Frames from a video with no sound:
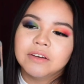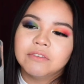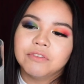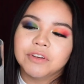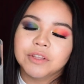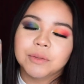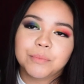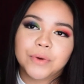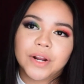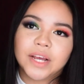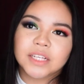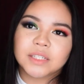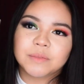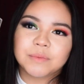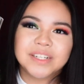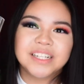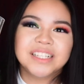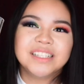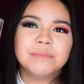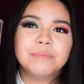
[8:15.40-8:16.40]
for the price,
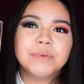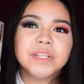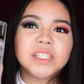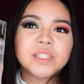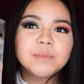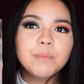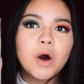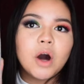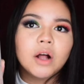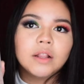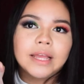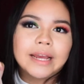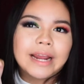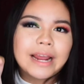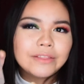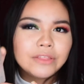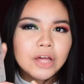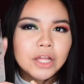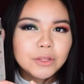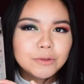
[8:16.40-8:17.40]
but it's a bit small. Like,
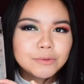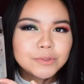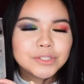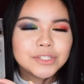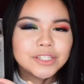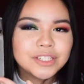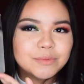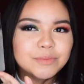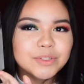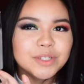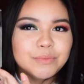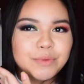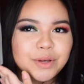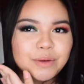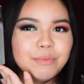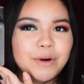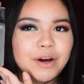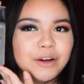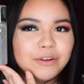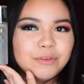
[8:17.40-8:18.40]
I thought this was gonna be a
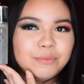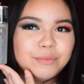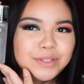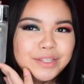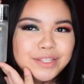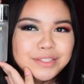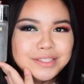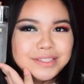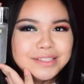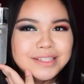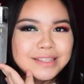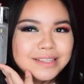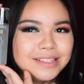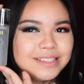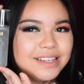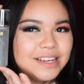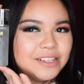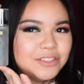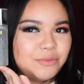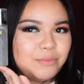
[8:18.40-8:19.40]
big bottle, but this is like the
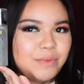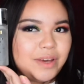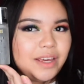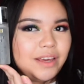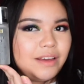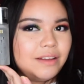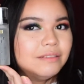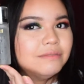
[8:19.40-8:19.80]
size of my head.